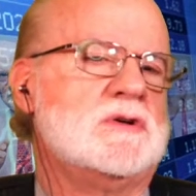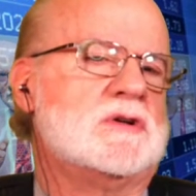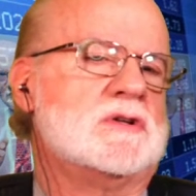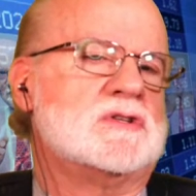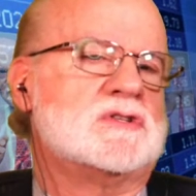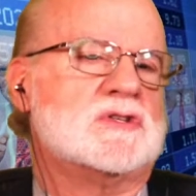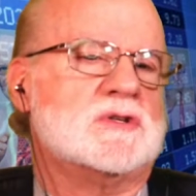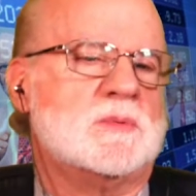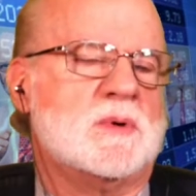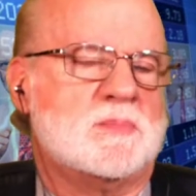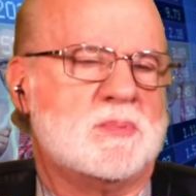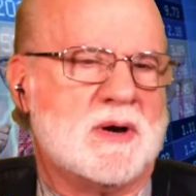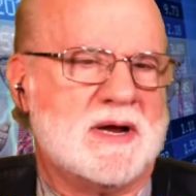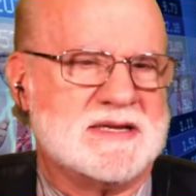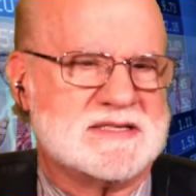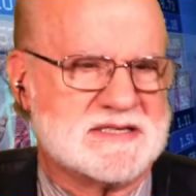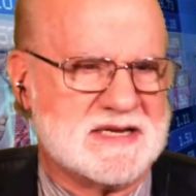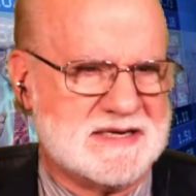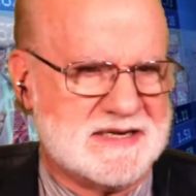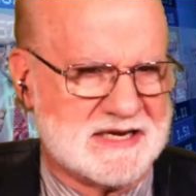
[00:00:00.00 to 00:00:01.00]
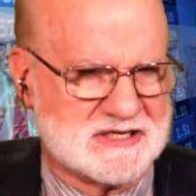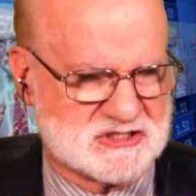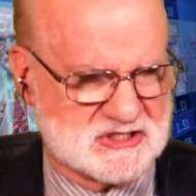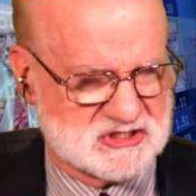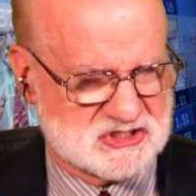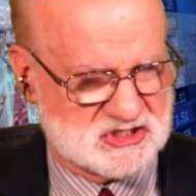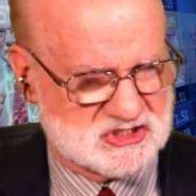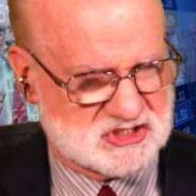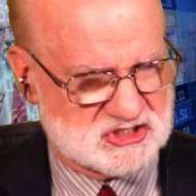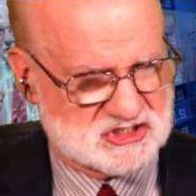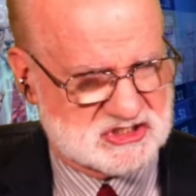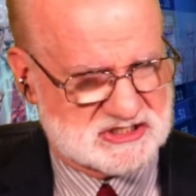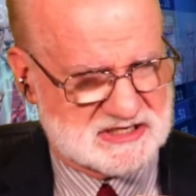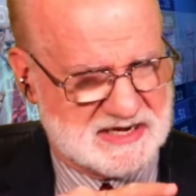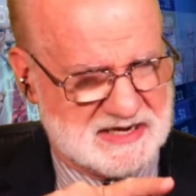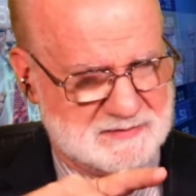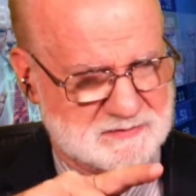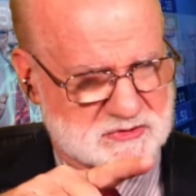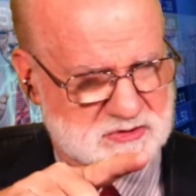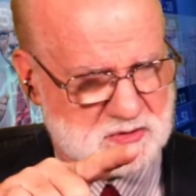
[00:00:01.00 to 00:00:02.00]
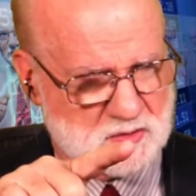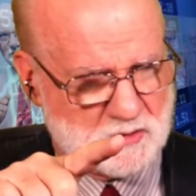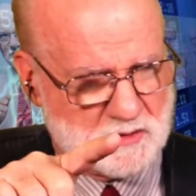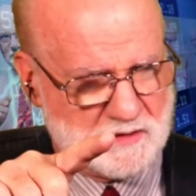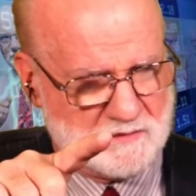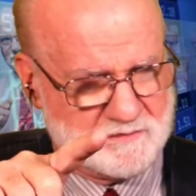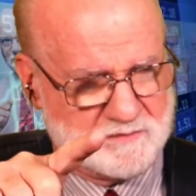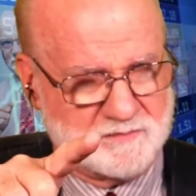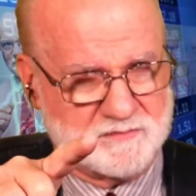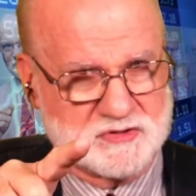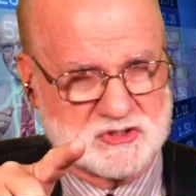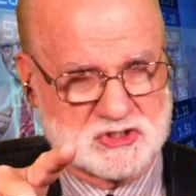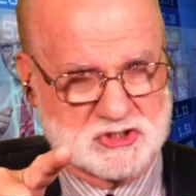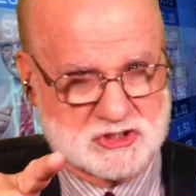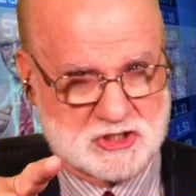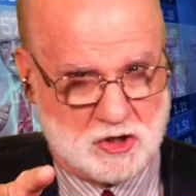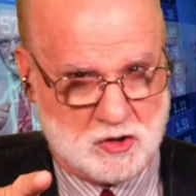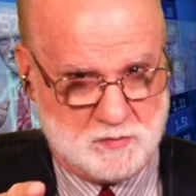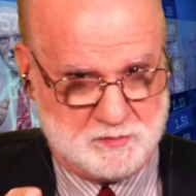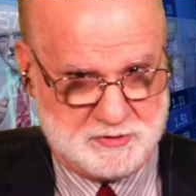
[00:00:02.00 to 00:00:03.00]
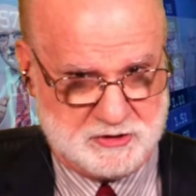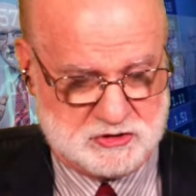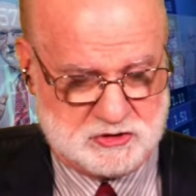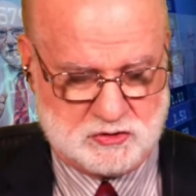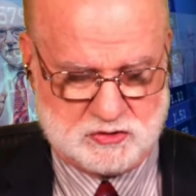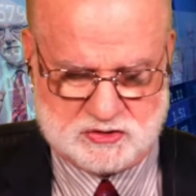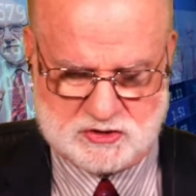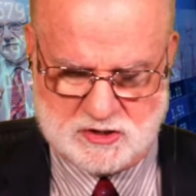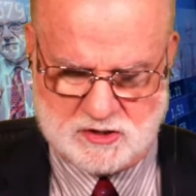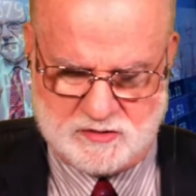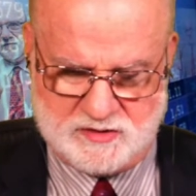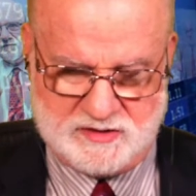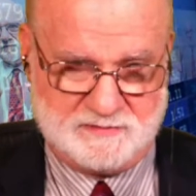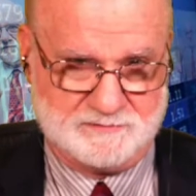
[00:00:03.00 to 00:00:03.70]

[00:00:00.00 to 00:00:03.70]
Consumer Price Index. This is the same sort of scope that you saw in,